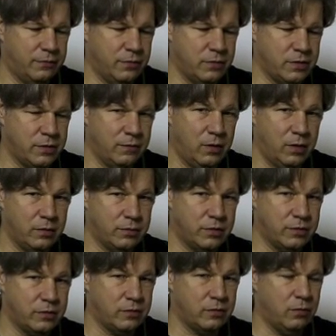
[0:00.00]
First of all,
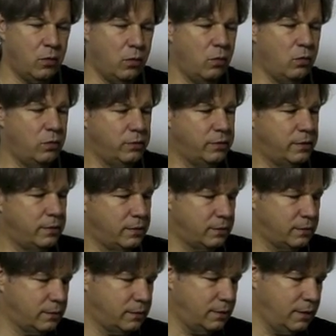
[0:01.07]
just to hold
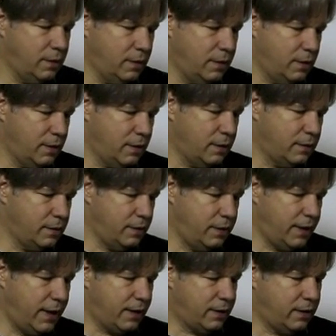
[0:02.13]
the
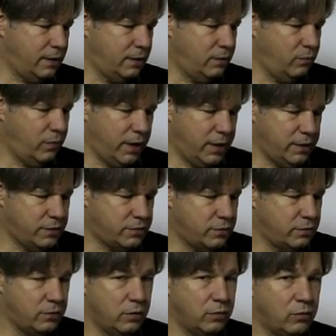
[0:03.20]
neck in a way that
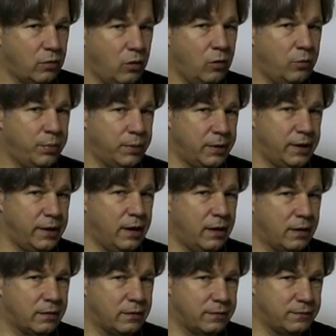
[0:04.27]
you don't open the
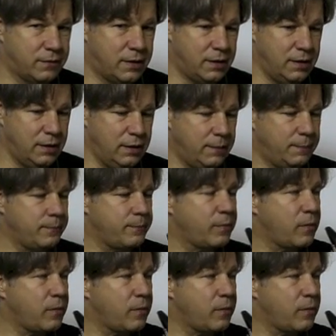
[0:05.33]
octave key.